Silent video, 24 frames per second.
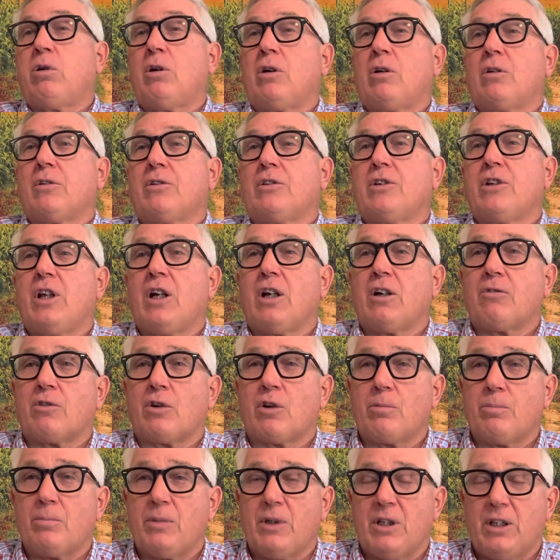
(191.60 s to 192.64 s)
will
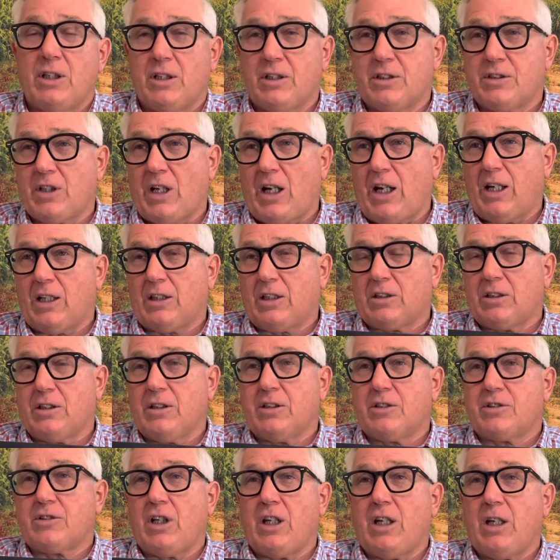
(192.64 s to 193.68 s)
never be exactly
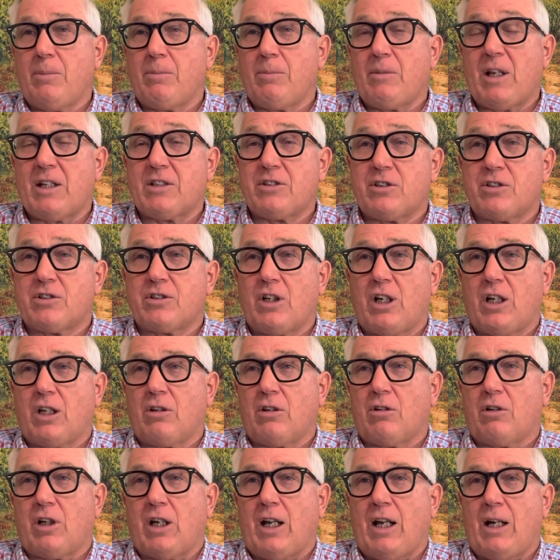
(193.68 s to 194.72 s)
the same. That's just not
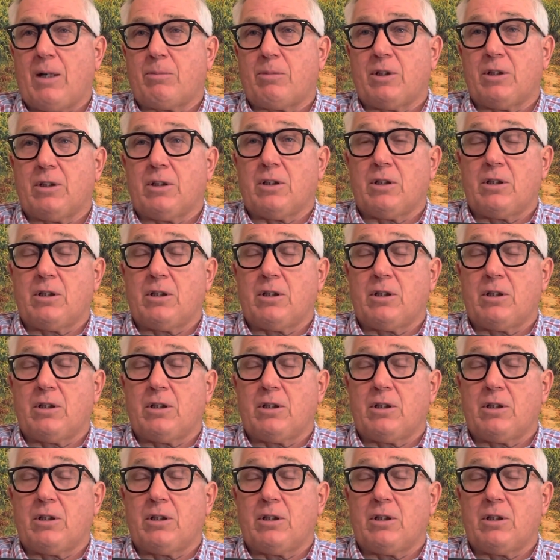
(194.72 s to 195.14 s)
going to happen.